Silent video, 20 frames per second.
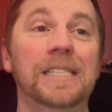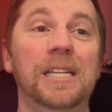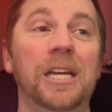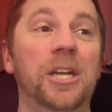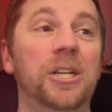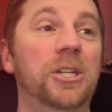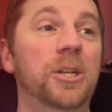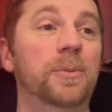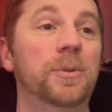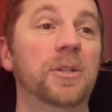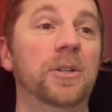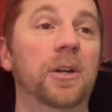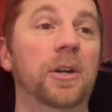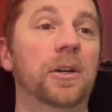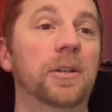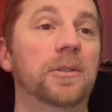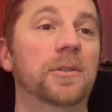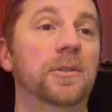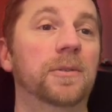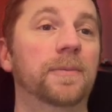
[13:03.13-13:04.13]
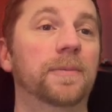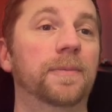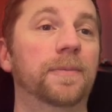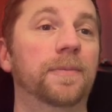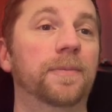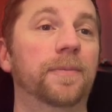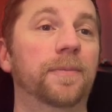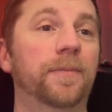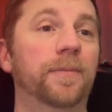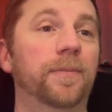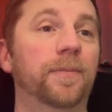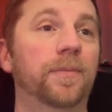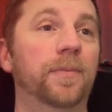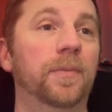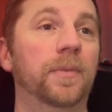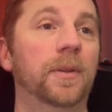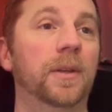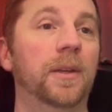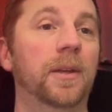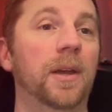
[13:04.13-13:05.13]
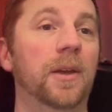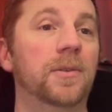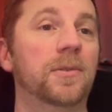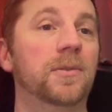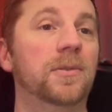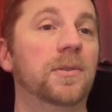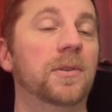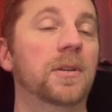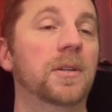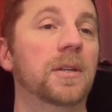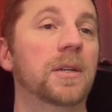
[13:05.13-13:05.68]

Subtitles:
Egyptian gods. Yes.